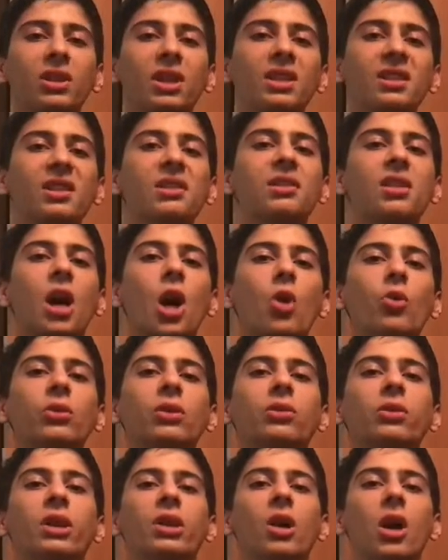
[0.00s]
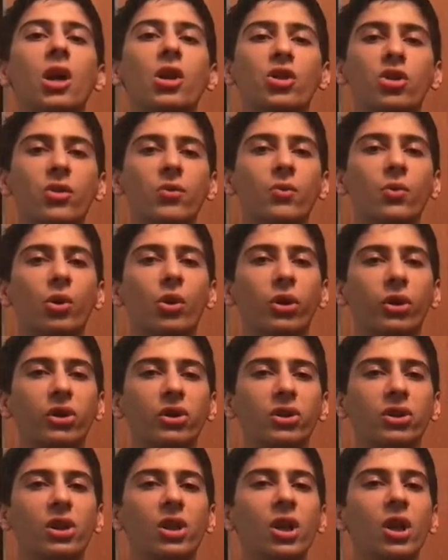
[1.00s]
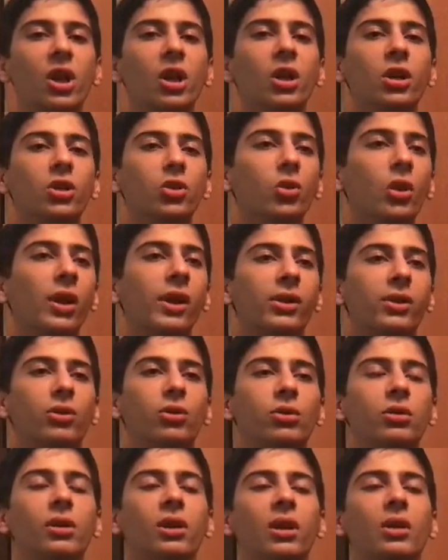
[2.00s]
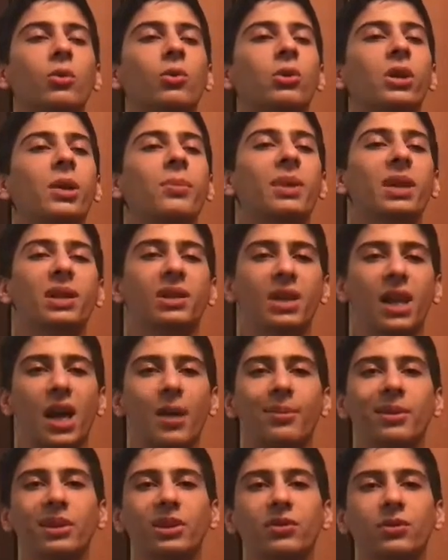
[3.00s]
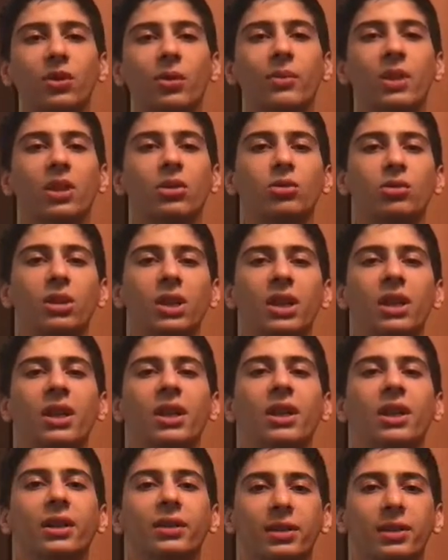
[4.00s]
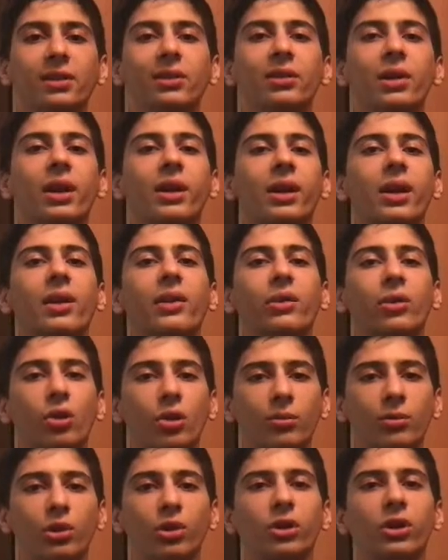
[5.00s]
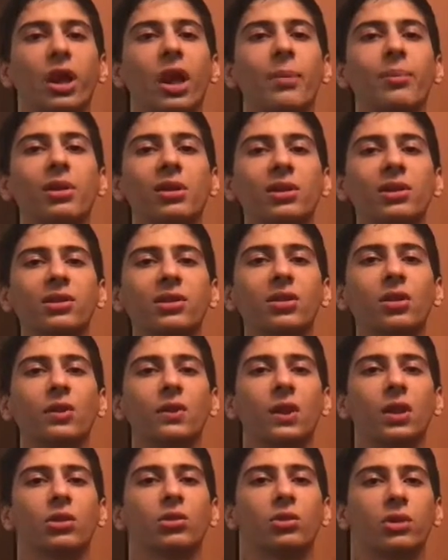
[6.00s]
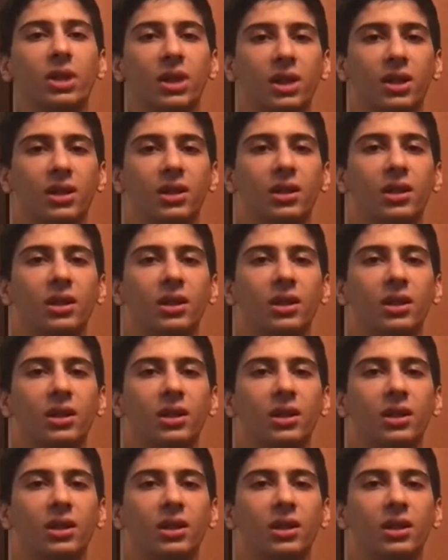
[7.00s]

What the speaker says: this is how the recursion works. You are reaping the apples from the tree until there are no more apples on the tree.